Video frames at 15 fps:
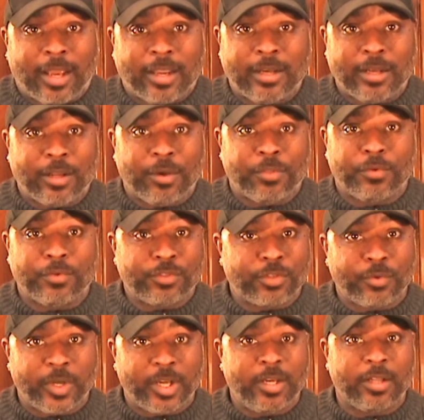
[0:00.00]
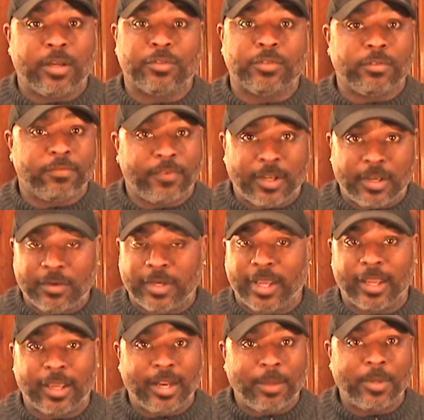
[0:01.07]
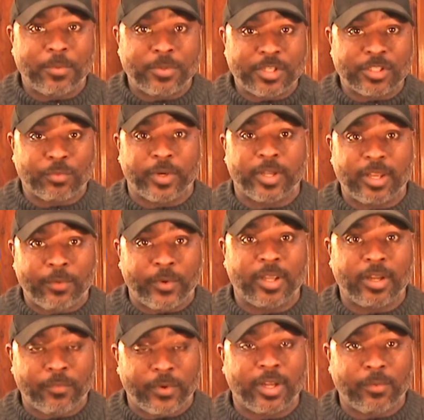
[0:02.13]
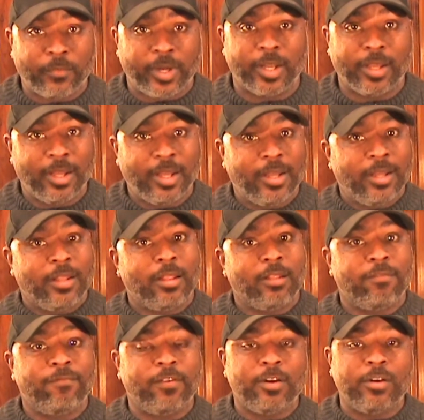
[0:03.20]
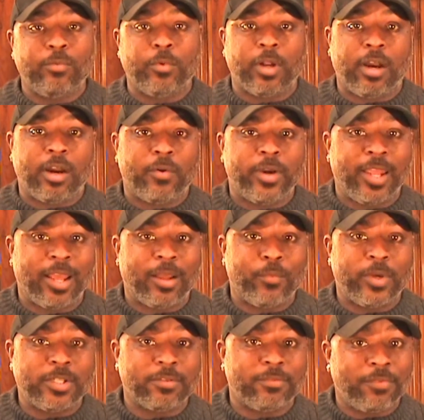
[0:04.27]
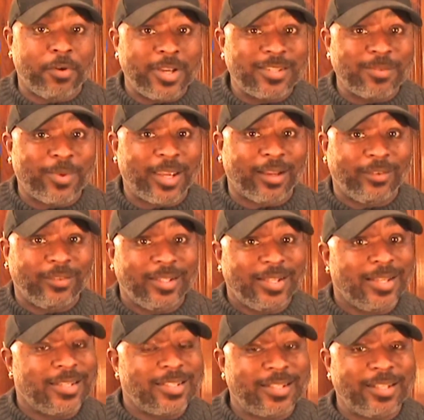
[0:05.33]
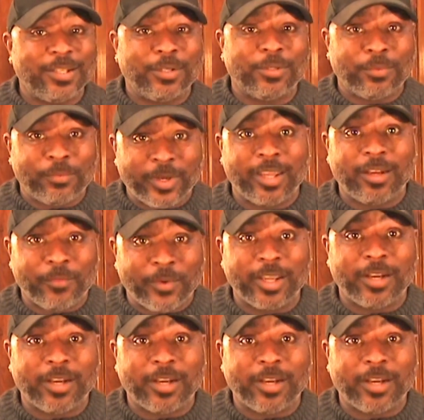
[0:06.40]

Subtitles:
I couldn't go through the screen and go to the phone and hang it up. It would just ring. The phone would already have went to voicemail, still ringing.